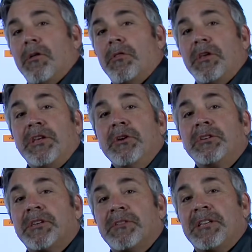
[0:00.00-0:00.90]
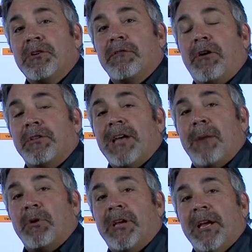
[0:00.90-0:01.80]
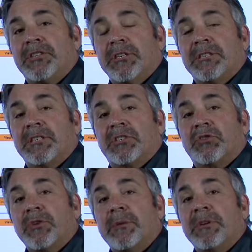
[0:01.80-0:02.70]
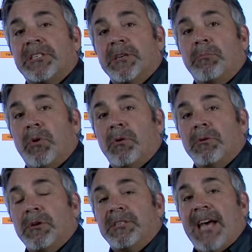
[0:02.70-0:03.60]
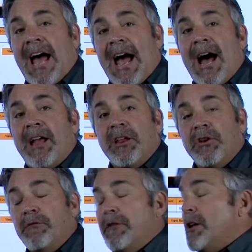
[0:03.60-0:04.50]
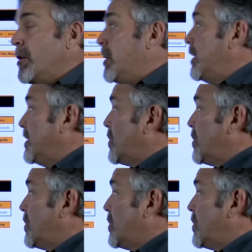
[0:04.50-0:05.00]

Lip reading: The use of the DealerVault application is extremely simple. To add a new vendor,